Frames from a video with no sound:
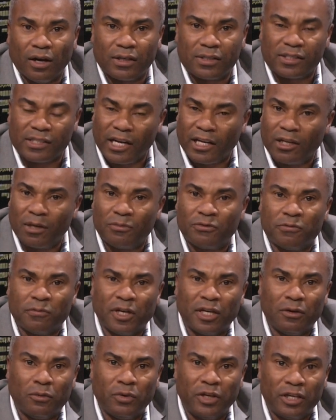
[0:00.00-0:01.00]
Sign up for
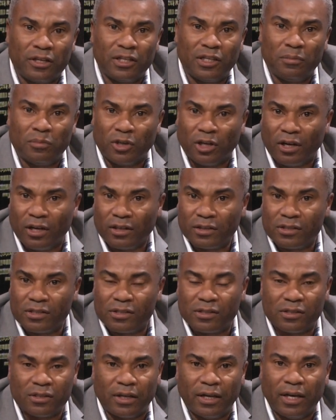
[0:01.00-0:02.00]
my weekly
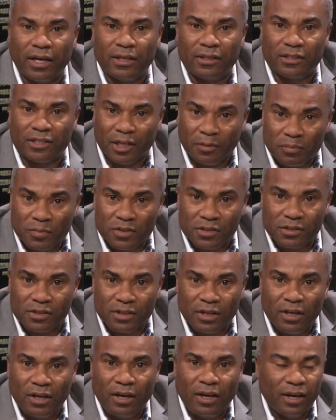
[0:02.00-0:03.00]
blogs and tips.
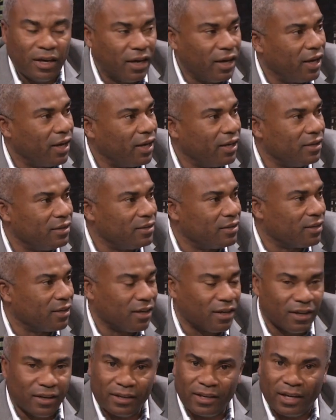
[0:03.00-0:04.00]
And
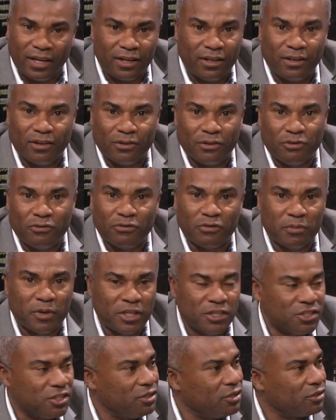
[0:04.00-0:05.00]
any other
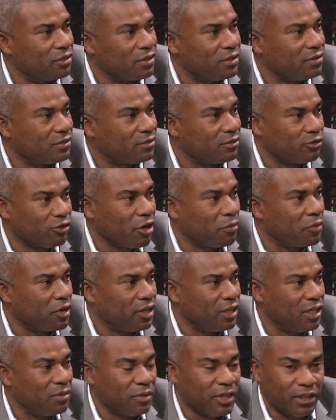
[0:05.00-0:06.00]
information, you can drop me
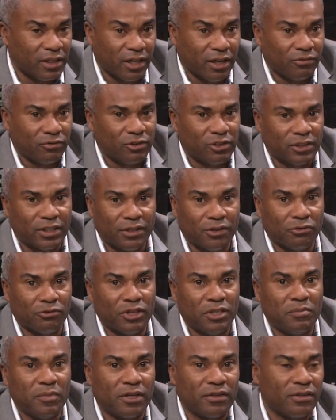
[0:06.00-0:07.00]
an email,
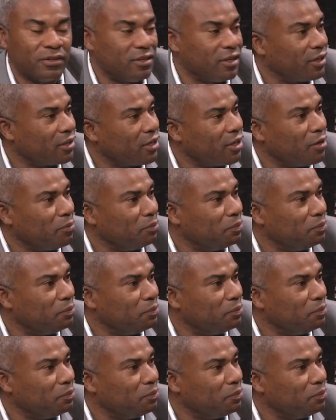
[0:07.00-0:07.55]
everold@thereidmethod.com.